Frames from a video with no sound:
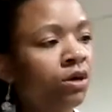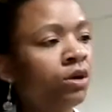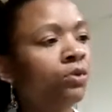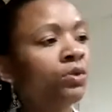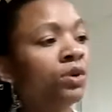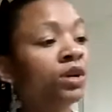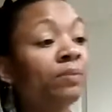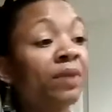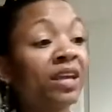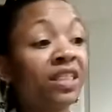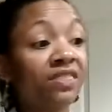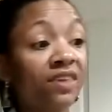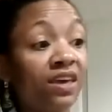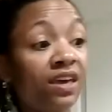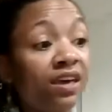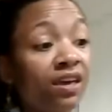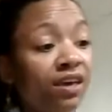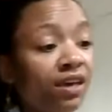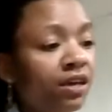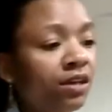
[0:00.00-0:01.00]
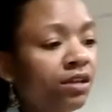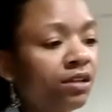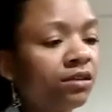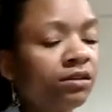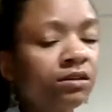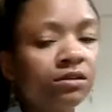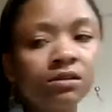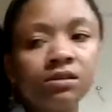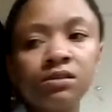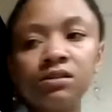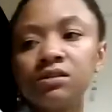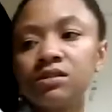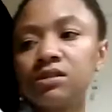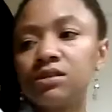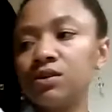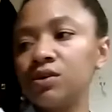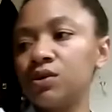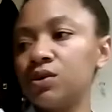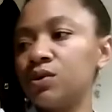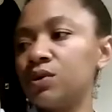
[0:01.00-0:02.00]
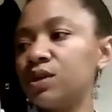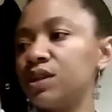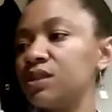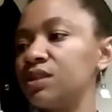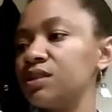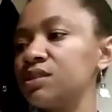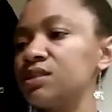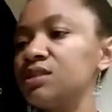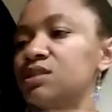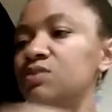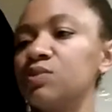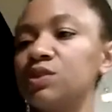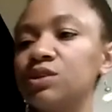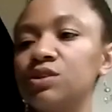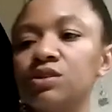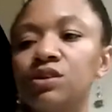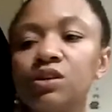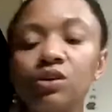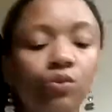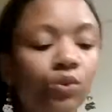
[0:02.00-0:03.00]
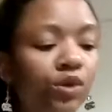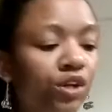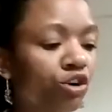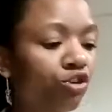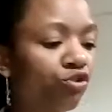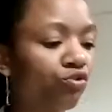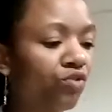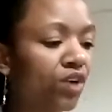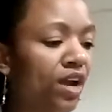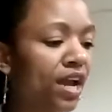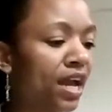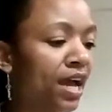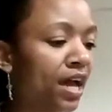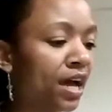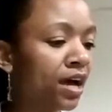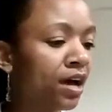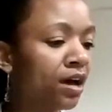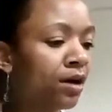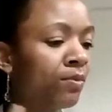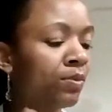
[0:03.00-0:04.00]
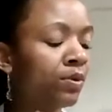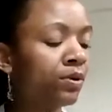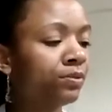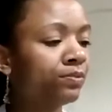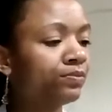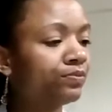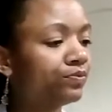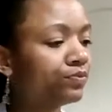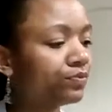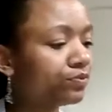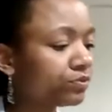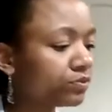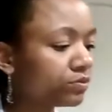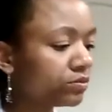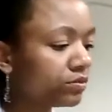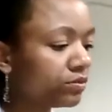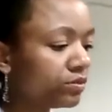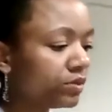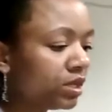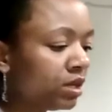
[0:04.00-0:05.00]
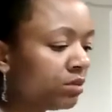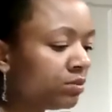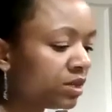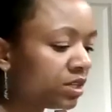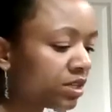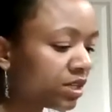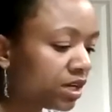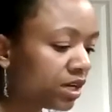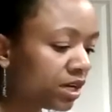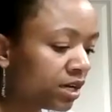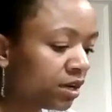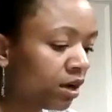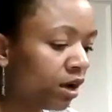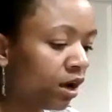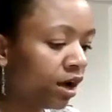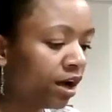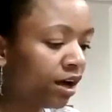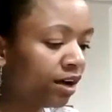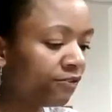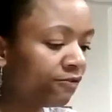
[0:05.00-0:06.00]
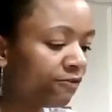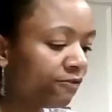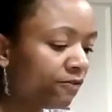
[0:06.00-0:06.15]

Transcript: we're gonna make the head. So this is where you're gonna want to grab, I'm gonna cut off